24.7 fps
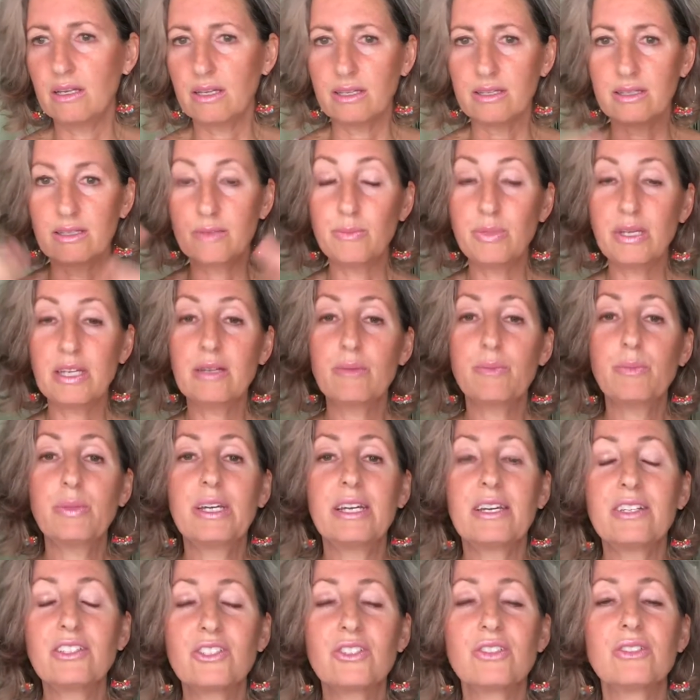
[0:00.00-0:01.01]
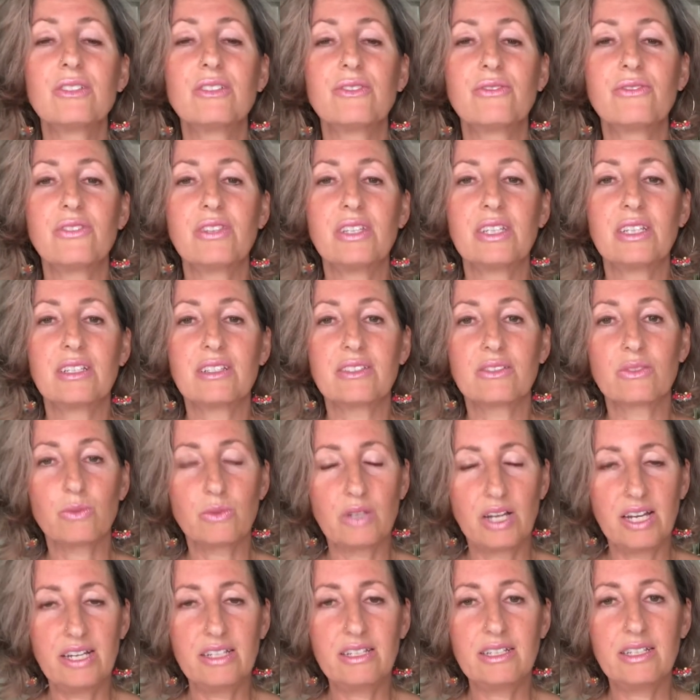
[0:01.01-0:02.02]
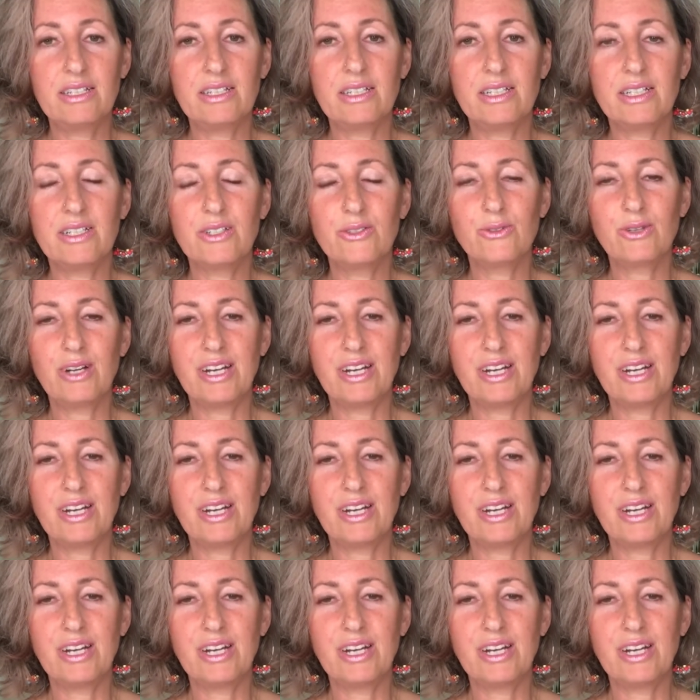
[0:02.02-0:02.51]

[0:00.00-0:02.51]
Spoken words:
in the bigger picture of things, right here,